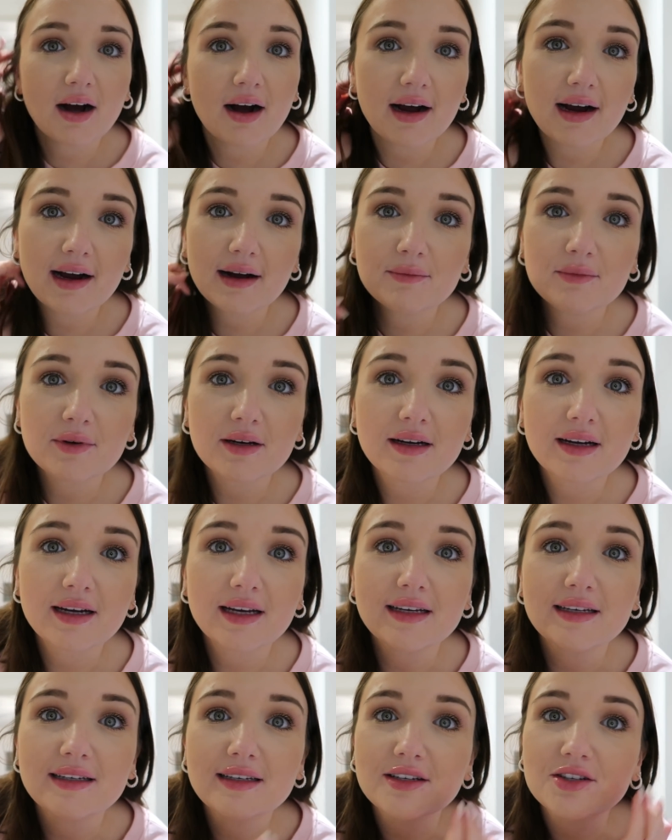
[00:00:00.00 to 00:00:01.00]
I am
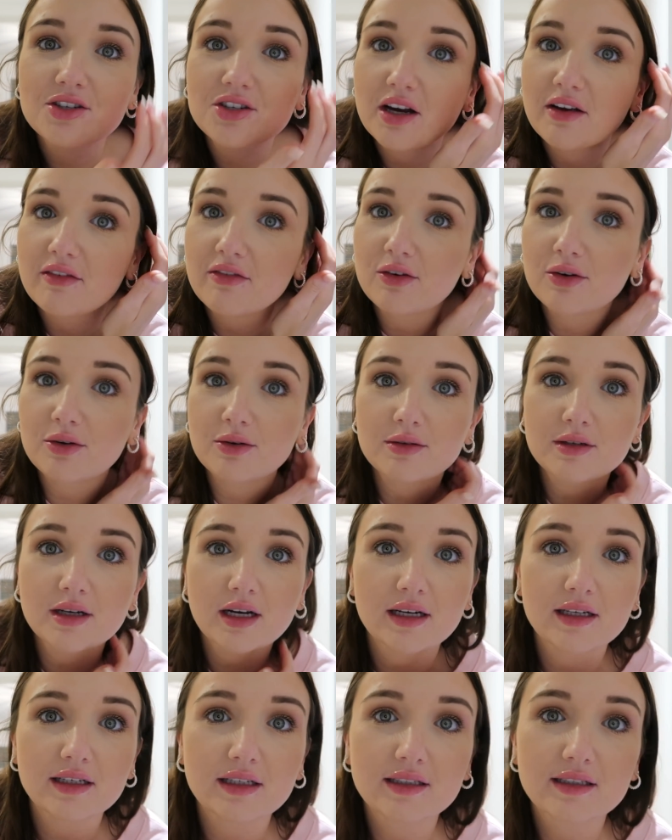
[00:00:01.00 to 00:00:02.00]
looking disheveled.
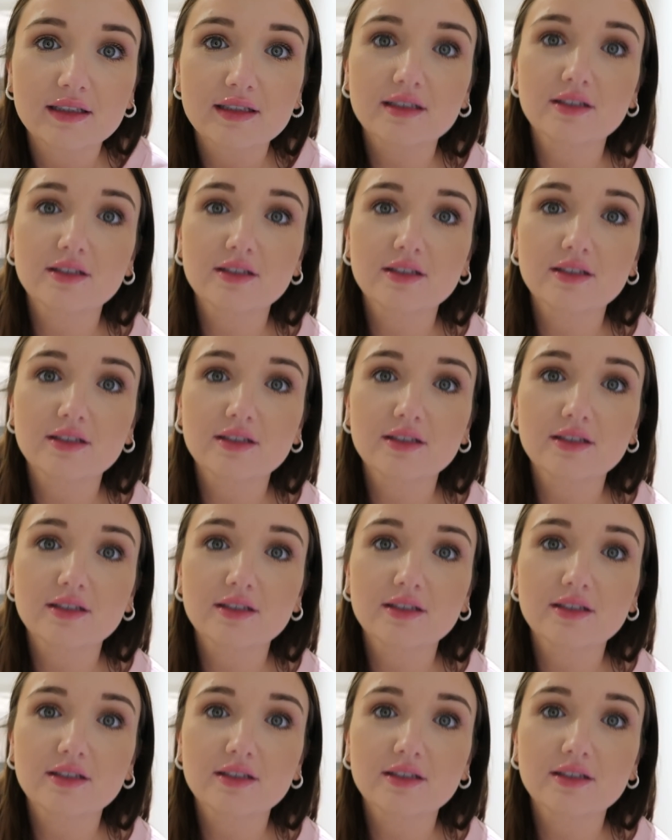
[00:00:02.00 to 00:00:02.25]
I need